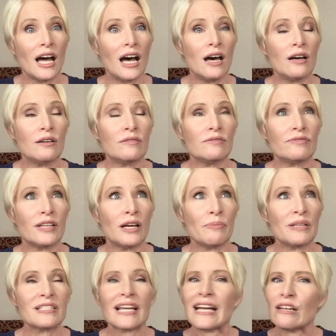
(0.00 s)
of, um,
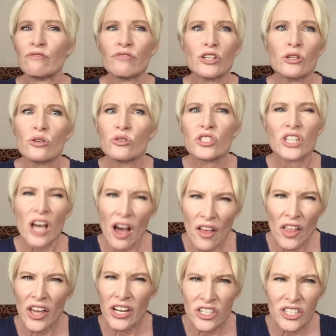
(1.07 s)
it's like infused
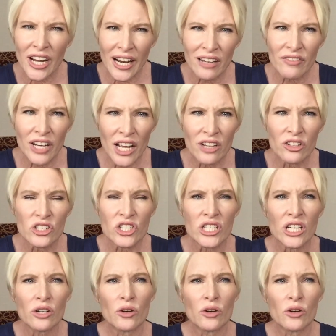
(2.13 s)
knowledge, kind of an energy,